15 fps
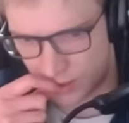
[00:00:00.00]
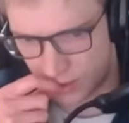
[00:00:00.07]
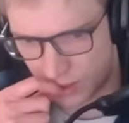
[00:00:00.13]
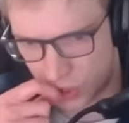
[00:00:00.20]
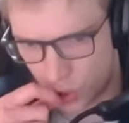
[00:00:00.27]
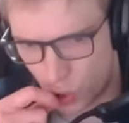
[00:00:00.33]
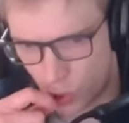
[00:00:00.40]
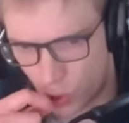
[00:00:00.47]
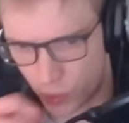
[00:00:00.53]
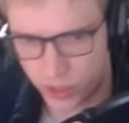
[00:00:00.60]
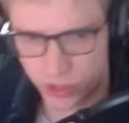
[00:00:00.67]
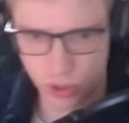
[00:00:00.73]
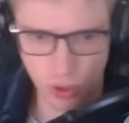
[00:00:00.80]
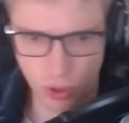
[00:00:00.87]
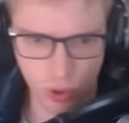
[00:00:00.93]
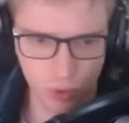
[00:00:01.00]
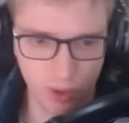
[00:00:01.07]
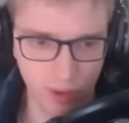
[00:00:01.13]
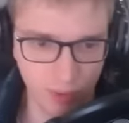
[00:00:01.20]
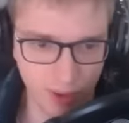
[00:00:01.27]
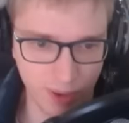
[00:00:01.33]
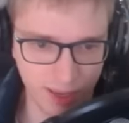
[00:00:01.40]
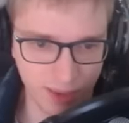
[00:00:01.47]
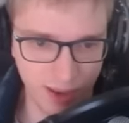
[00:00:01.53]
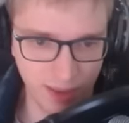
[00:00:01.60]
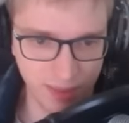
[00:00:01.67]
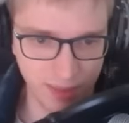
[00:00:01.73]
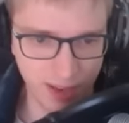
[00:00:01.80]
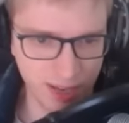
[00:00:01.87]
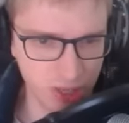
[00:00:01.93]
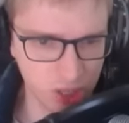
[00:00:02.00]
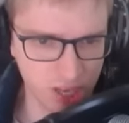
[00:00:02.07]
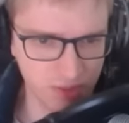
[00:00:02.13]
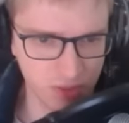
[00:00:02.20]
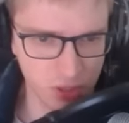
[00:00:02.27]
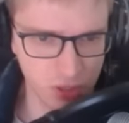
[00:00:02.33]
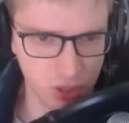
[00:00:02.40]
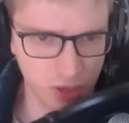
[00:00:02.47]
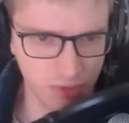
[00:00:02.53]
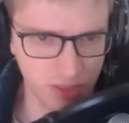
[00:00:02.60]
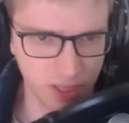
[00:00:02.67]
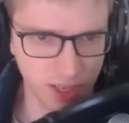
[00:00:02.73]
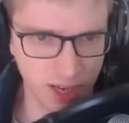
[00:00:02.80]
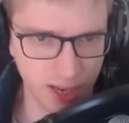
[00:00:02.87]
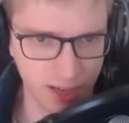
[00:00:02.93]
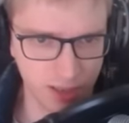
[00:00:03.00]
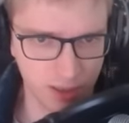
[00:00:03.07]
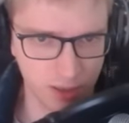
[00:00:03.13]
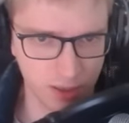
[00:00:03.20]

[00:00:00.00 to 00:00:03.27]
It's awkward, it's awkward right here. I think I just have to surf the guy.